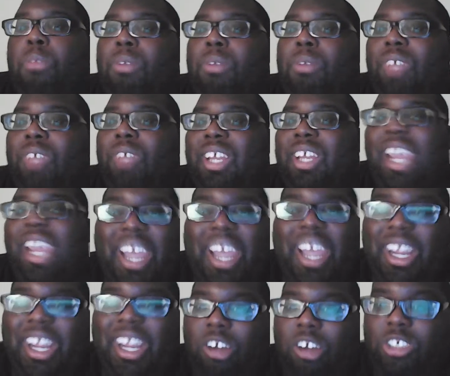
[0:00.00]
People get their
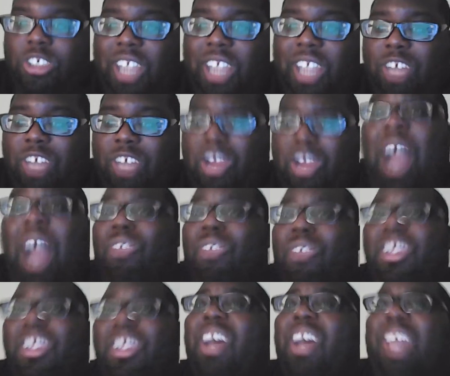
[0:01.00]
head coach a lot of trouble. I
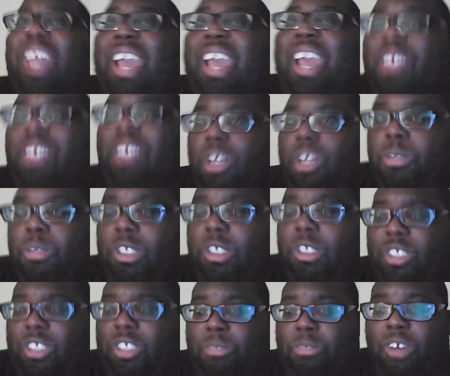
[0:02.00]
would love to have Doug
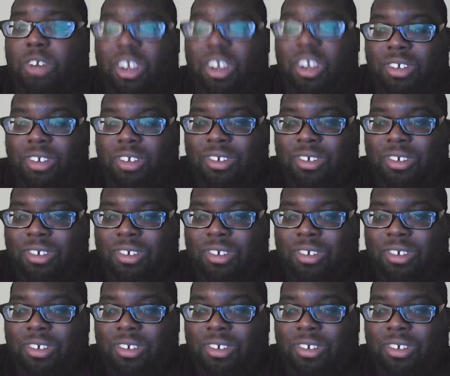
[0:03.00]
Peterson, bro.